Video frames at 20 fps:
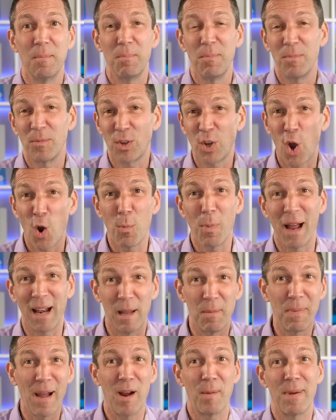Copilot and
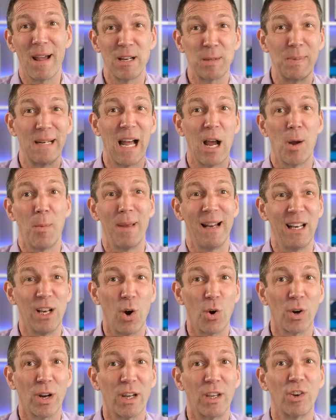Power B I has been out a bit
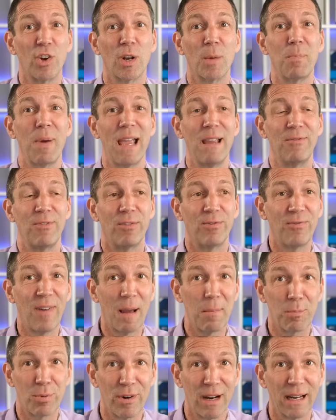longer. You've got to pay for
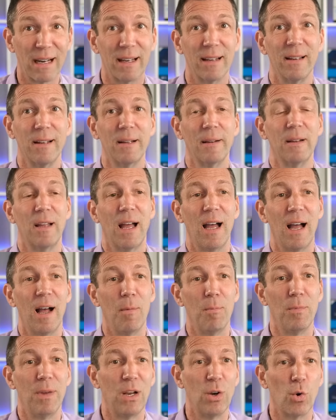Fabric
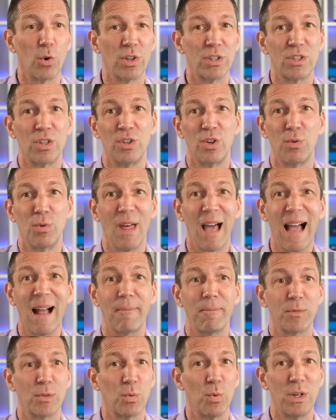um, in order to do
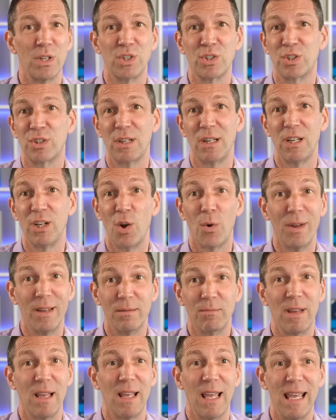that, which, you know,
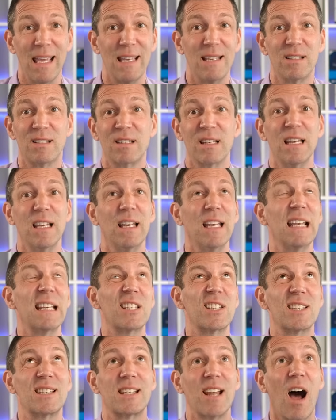is
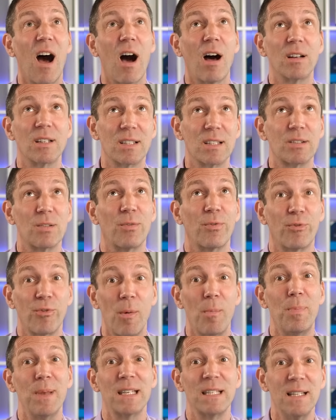starts for a
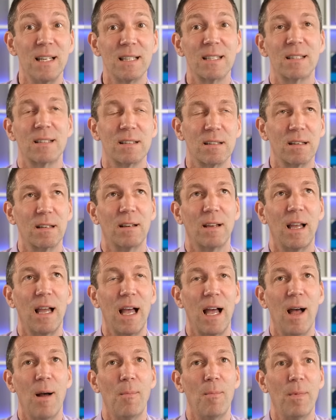business.
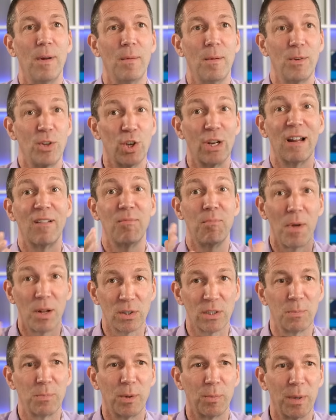Um, you're going to have
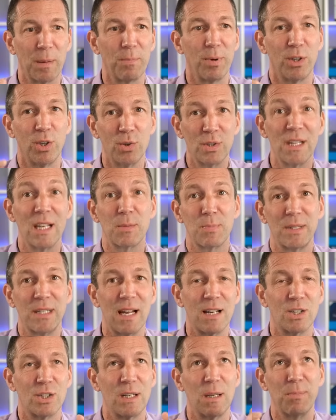multiple people using this
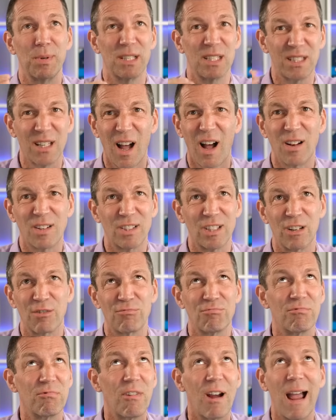potentially, but starts at
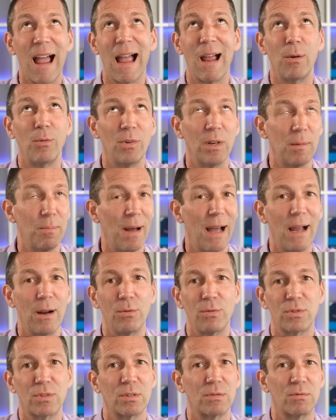around
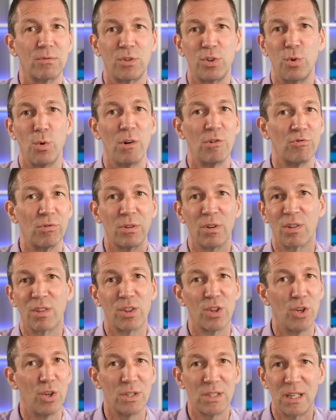about two hundred
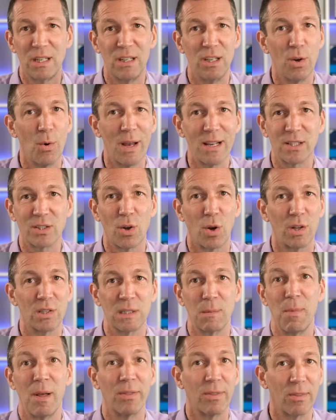thirty US dollars a
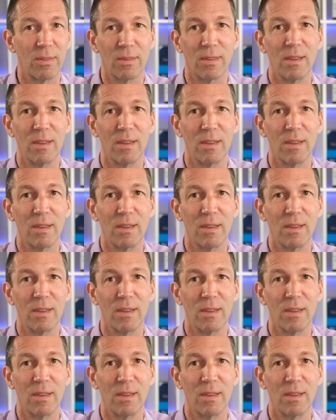month,